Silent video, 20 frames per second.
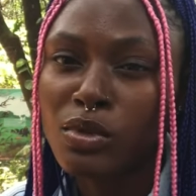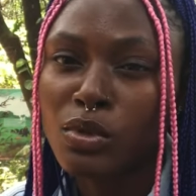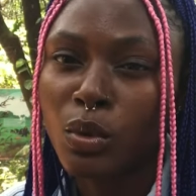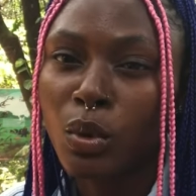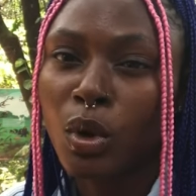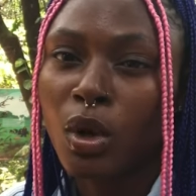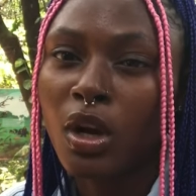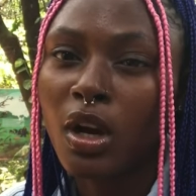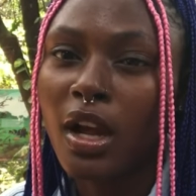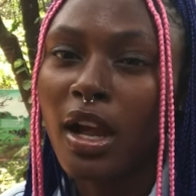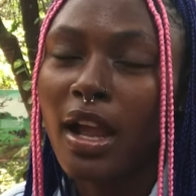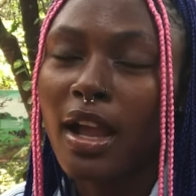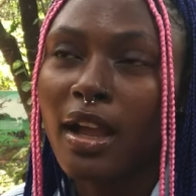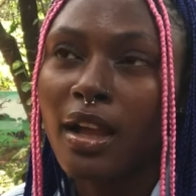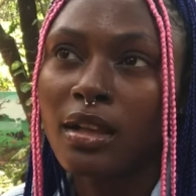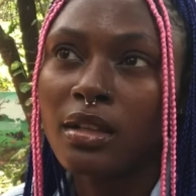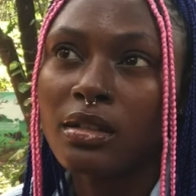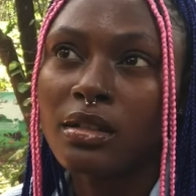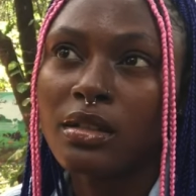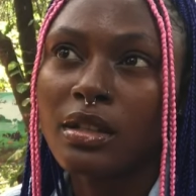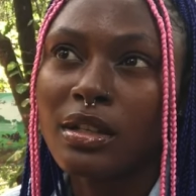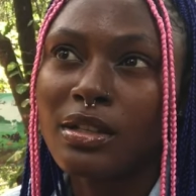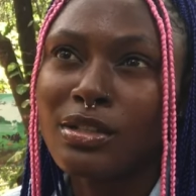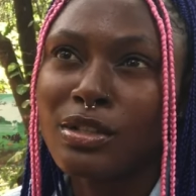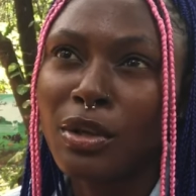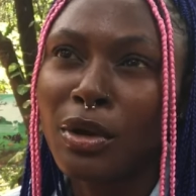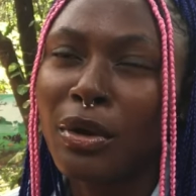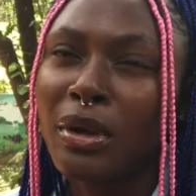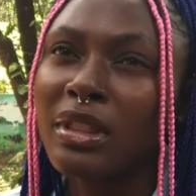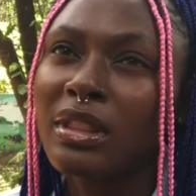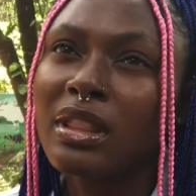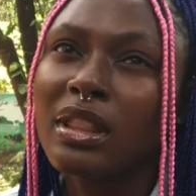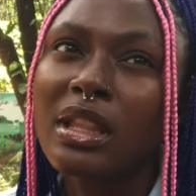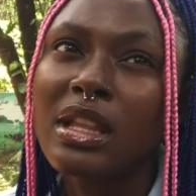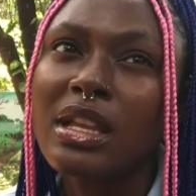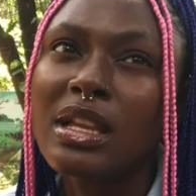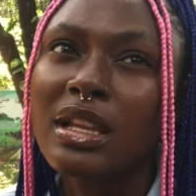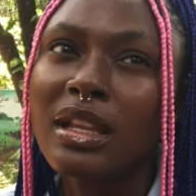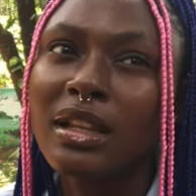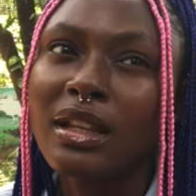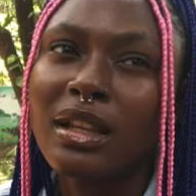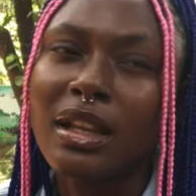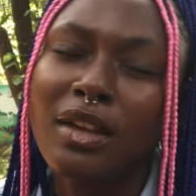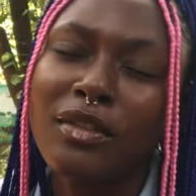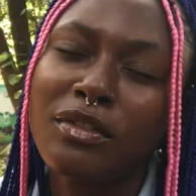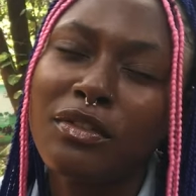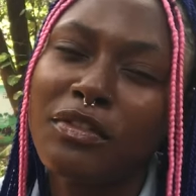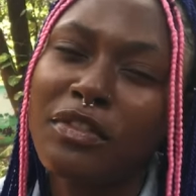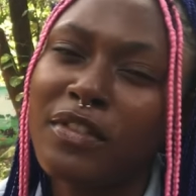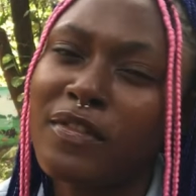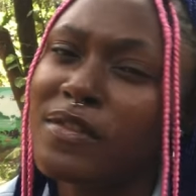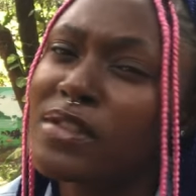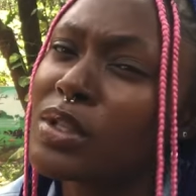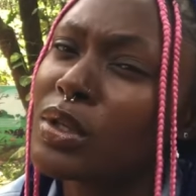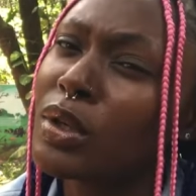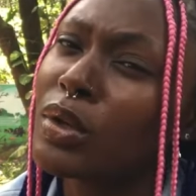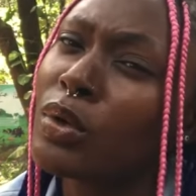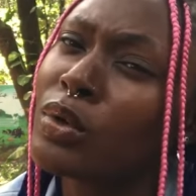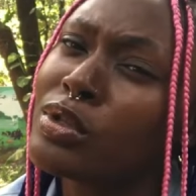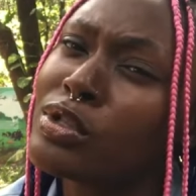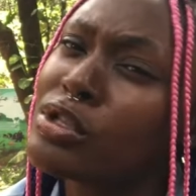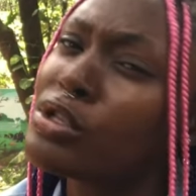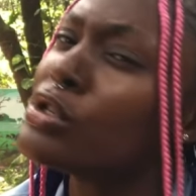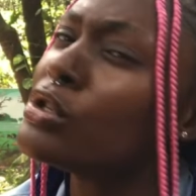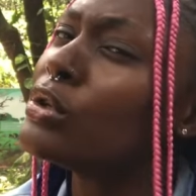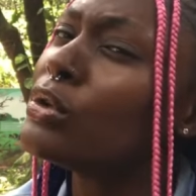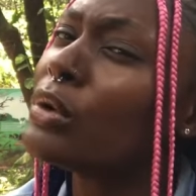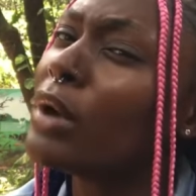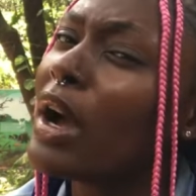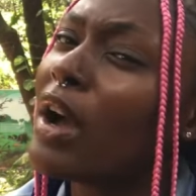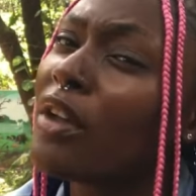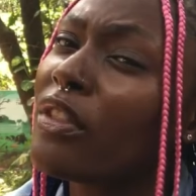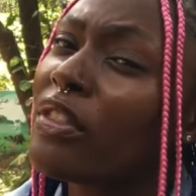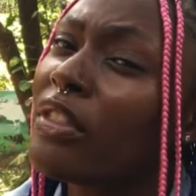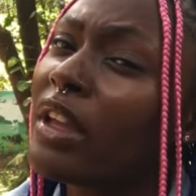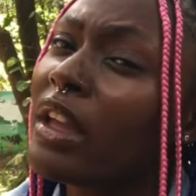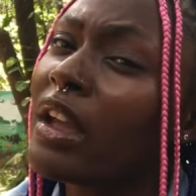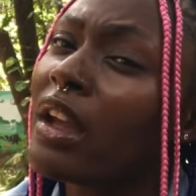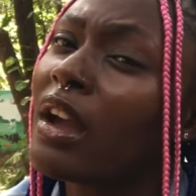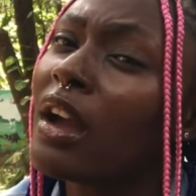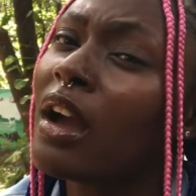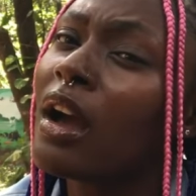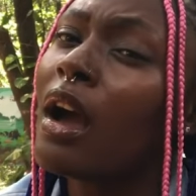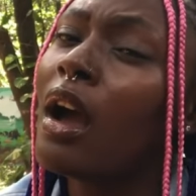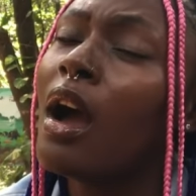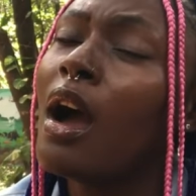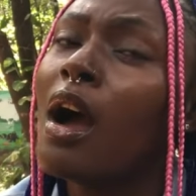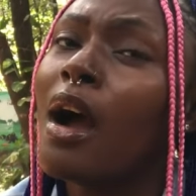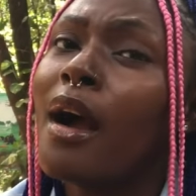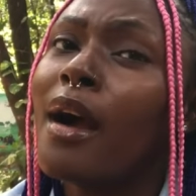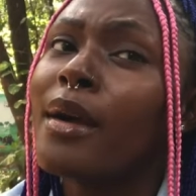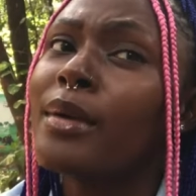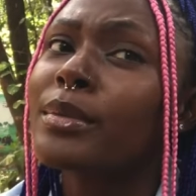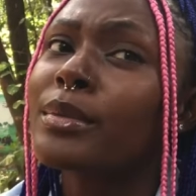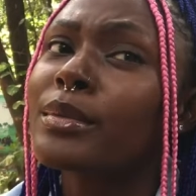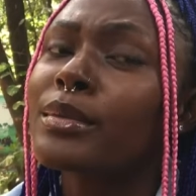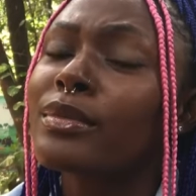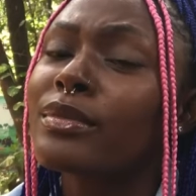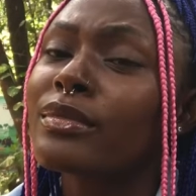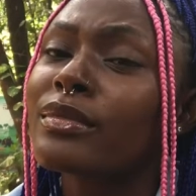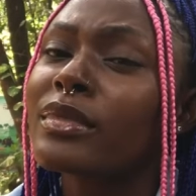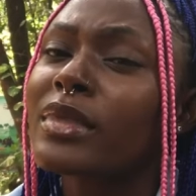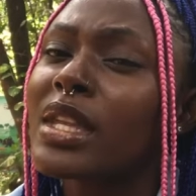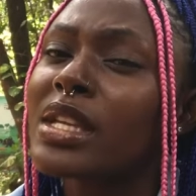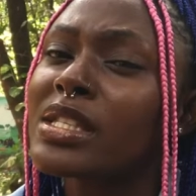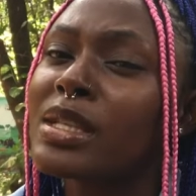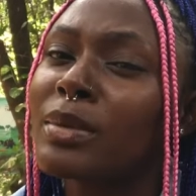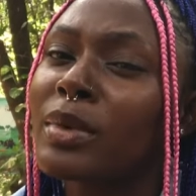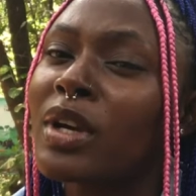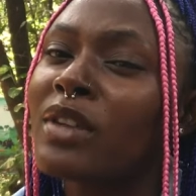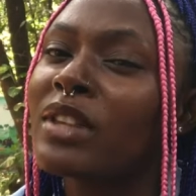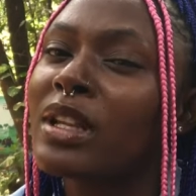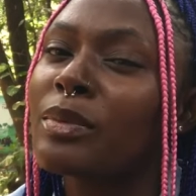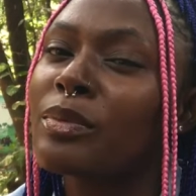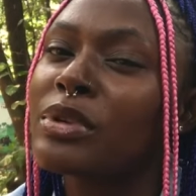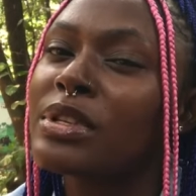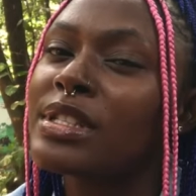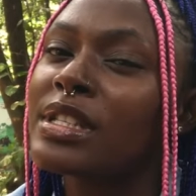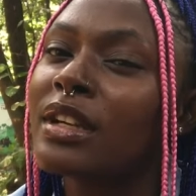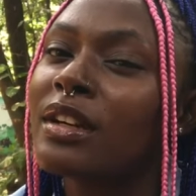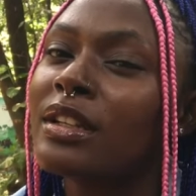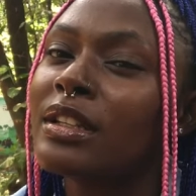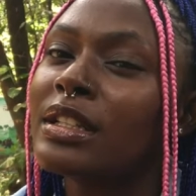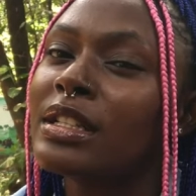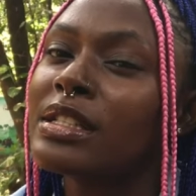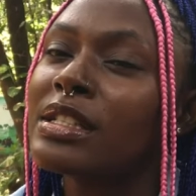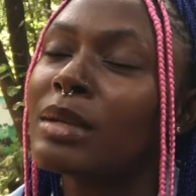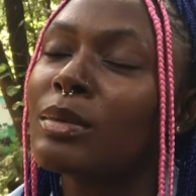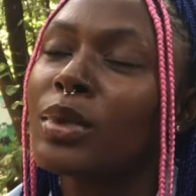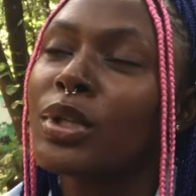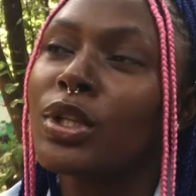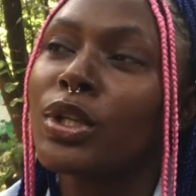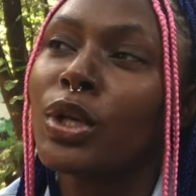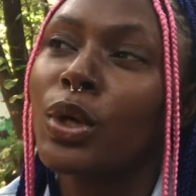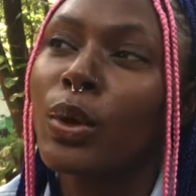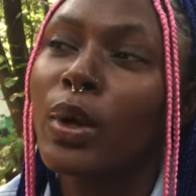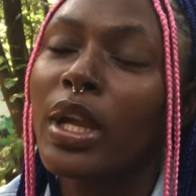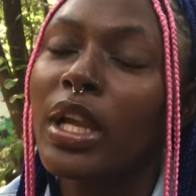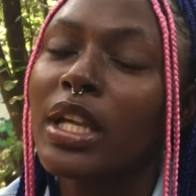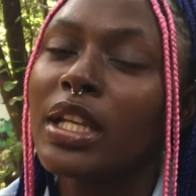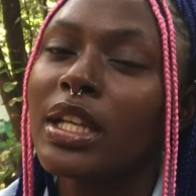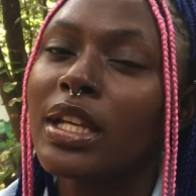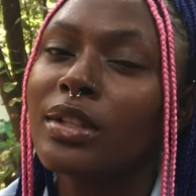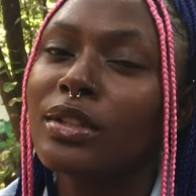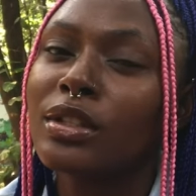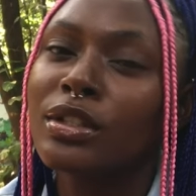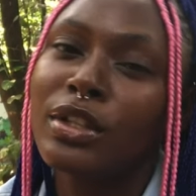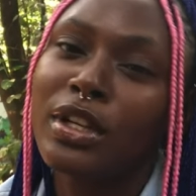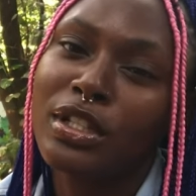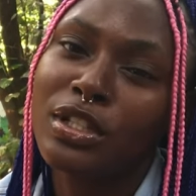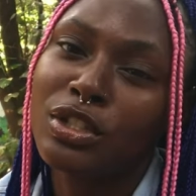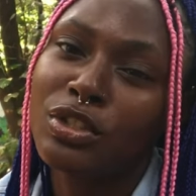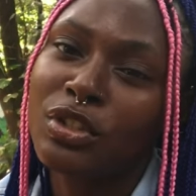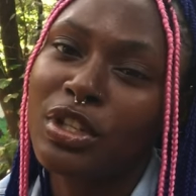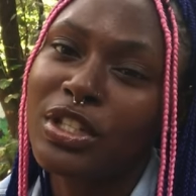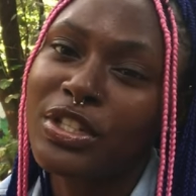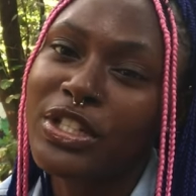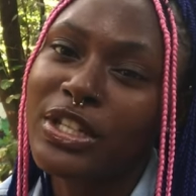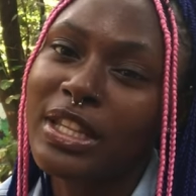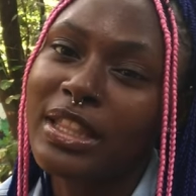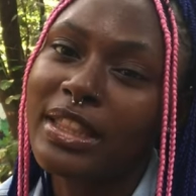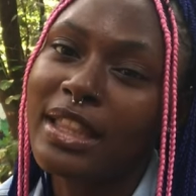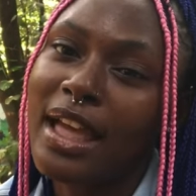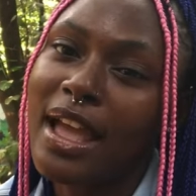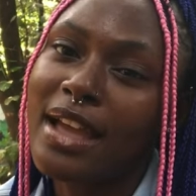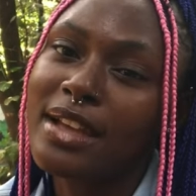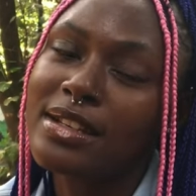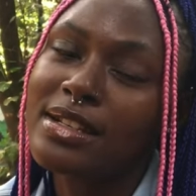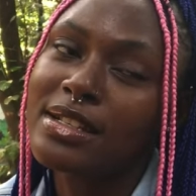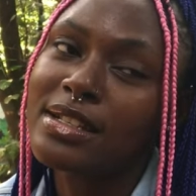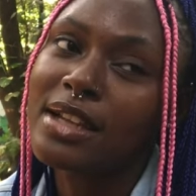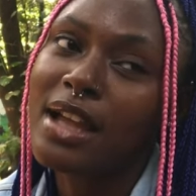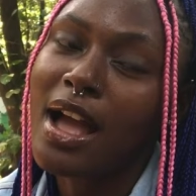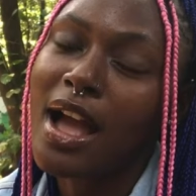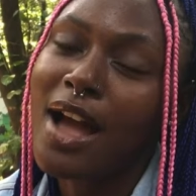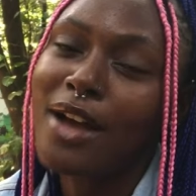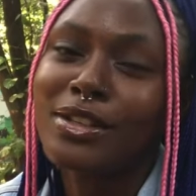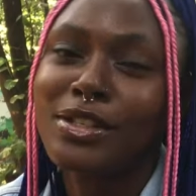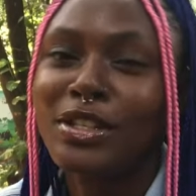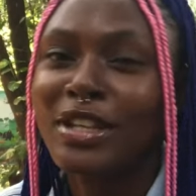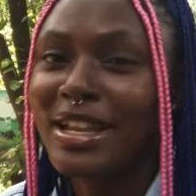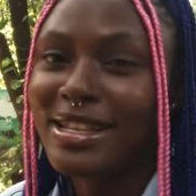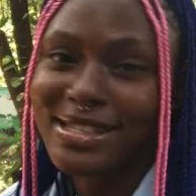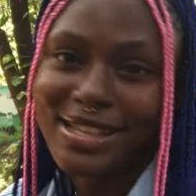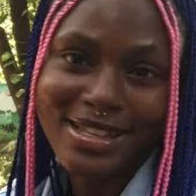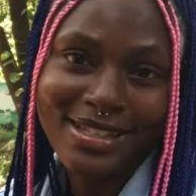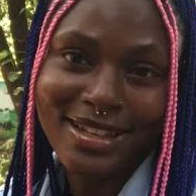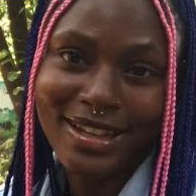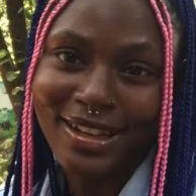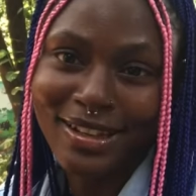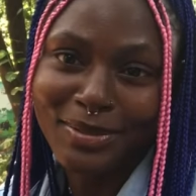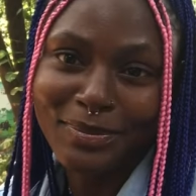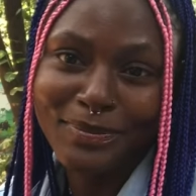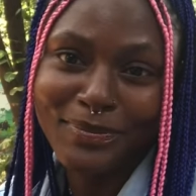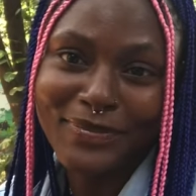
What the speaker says: tour and it's currently 11:52, I think. So I'm kind of like pretty early, so I'm gonna go in and do the registration, then I'll see you guys later.